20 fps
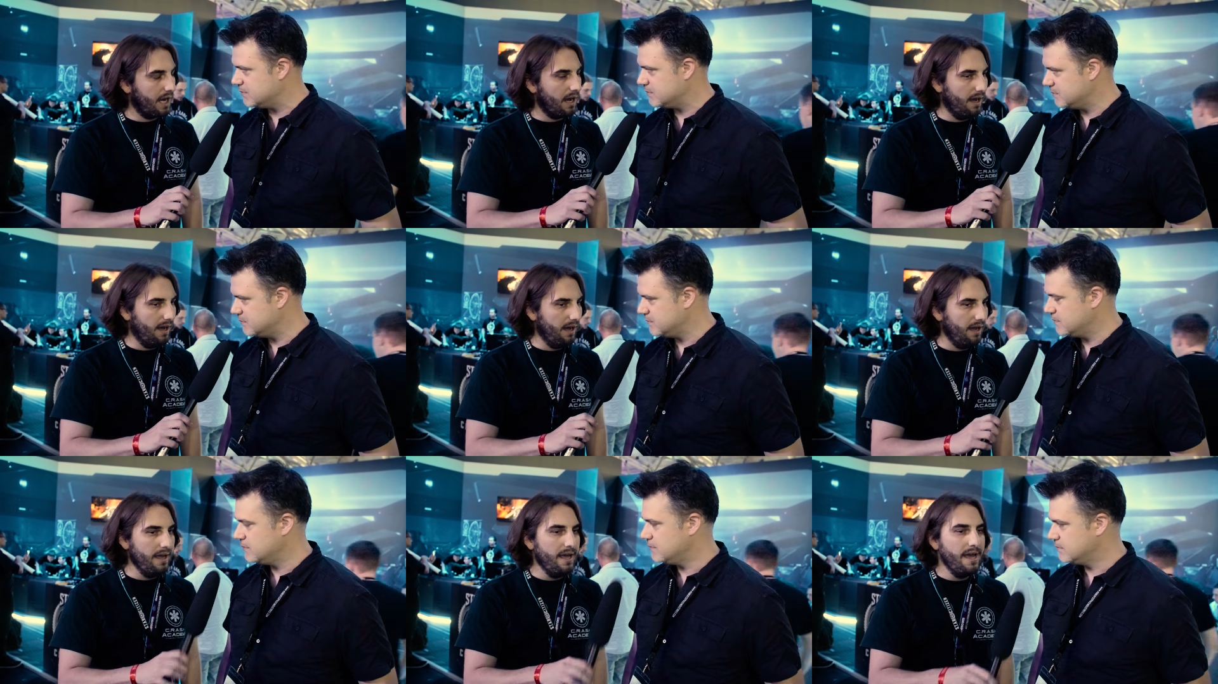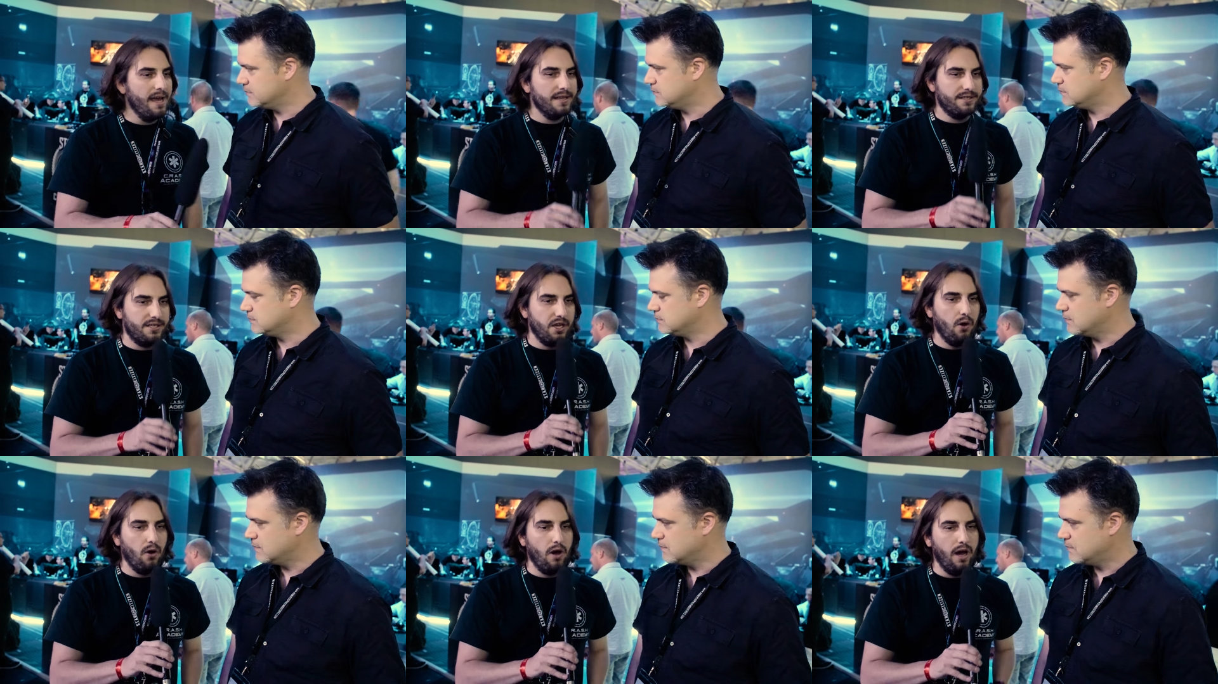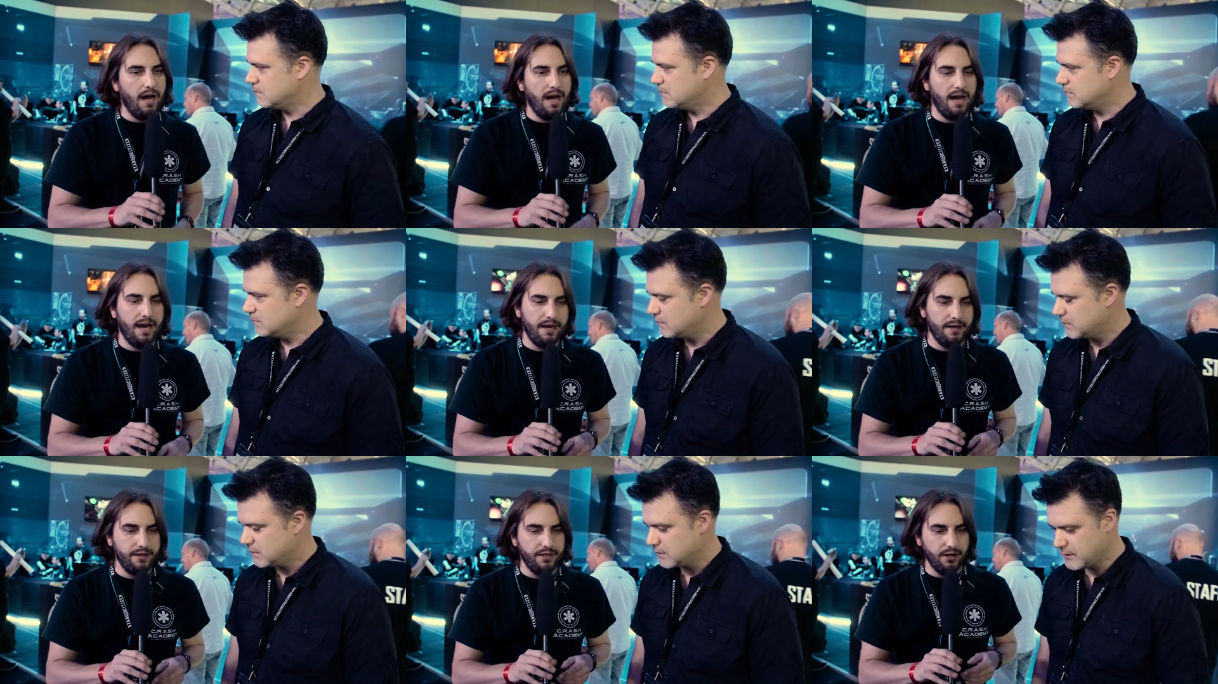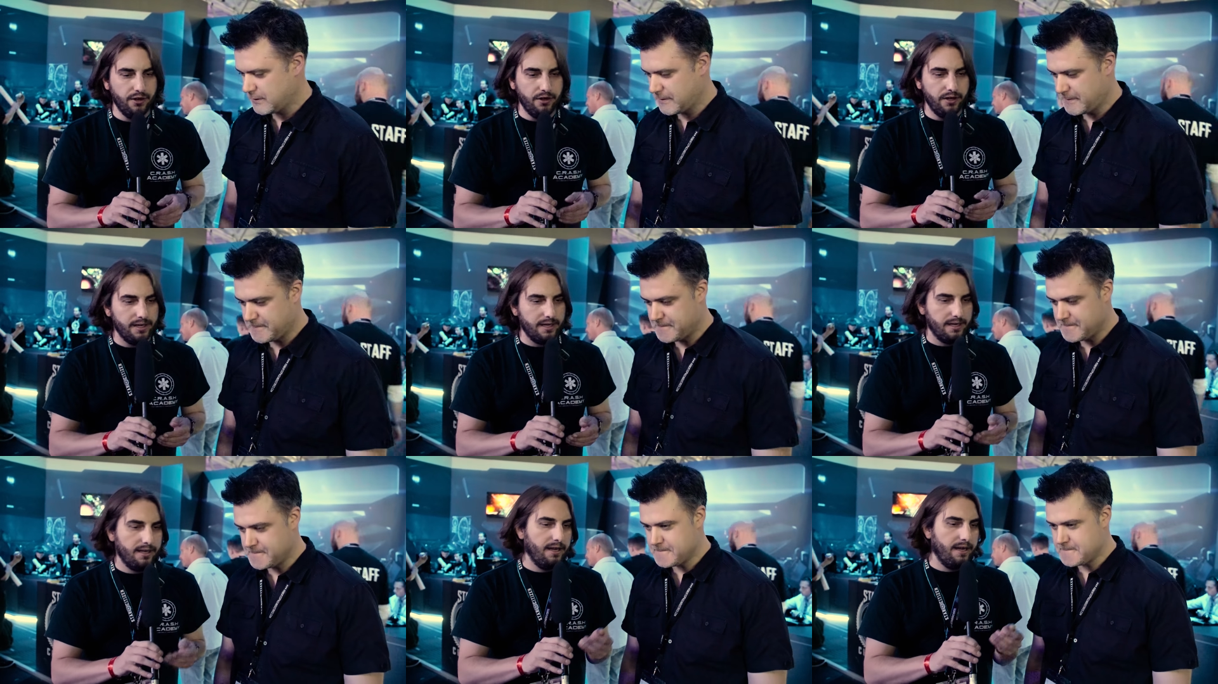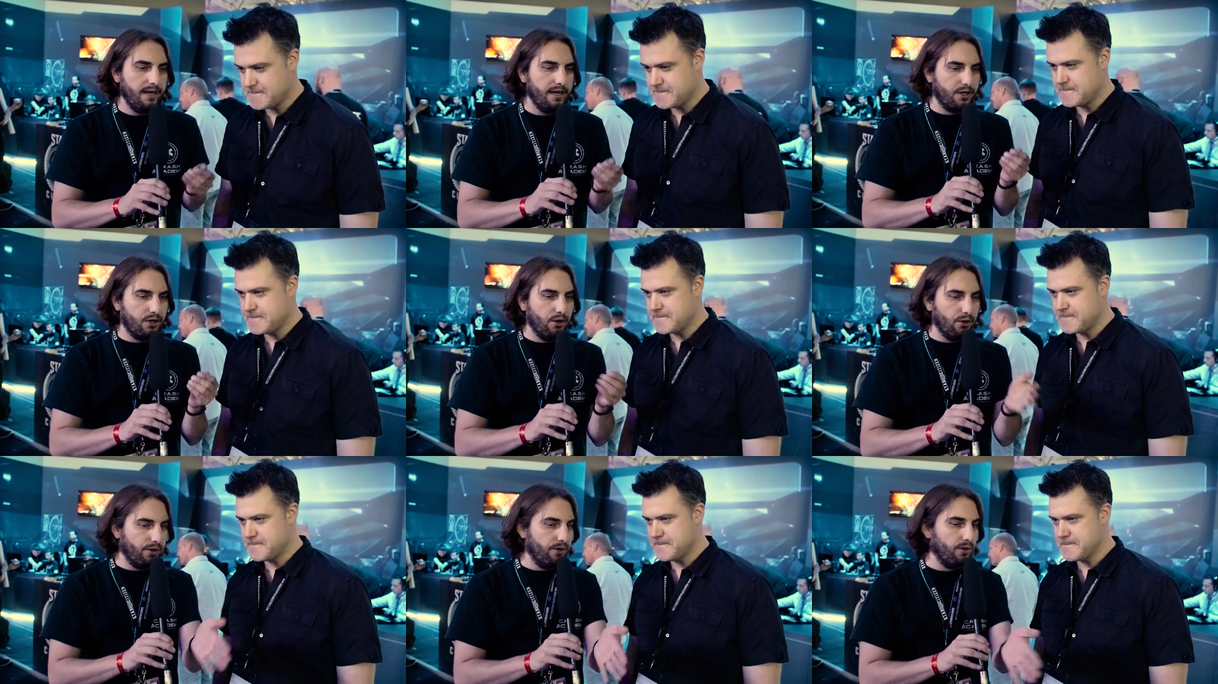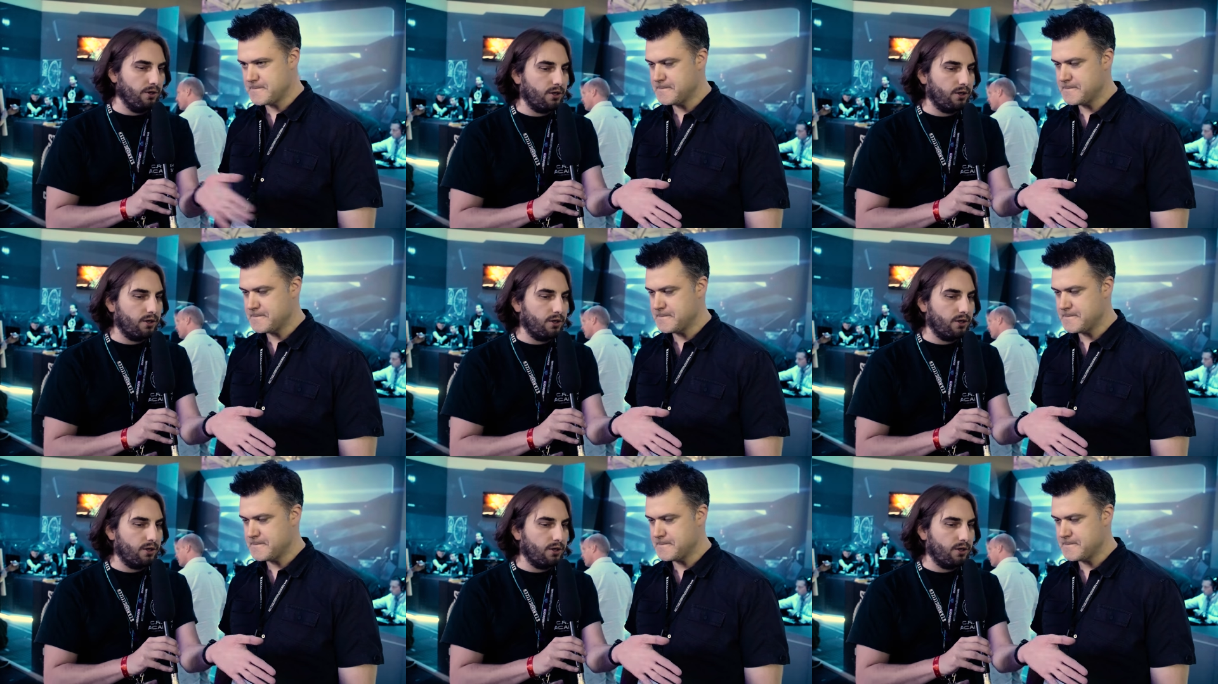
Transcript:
Speaker 1: Uh-huh. So uh, you're uh, co